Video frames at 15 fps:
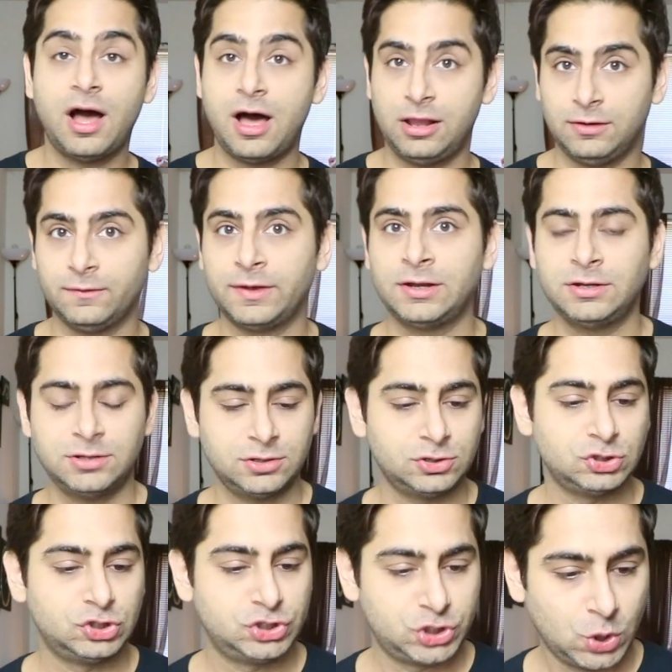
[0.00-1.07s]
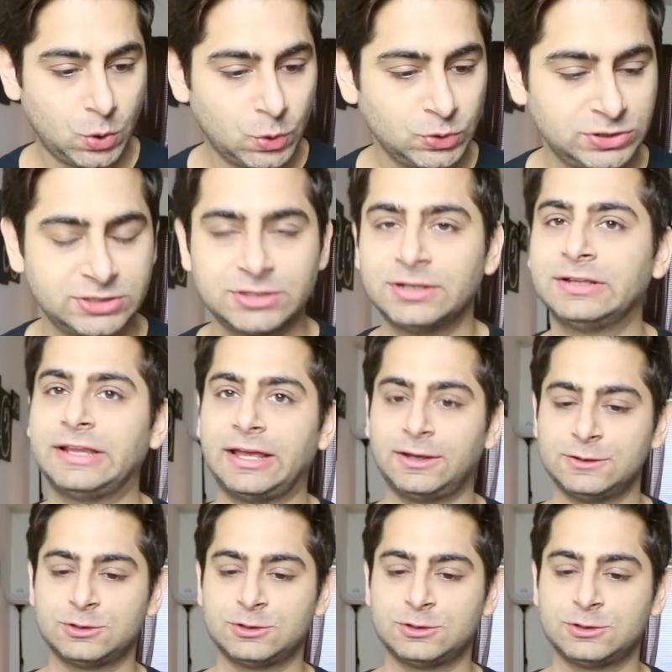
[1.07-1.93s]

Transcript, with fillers: Alvin Jose, thank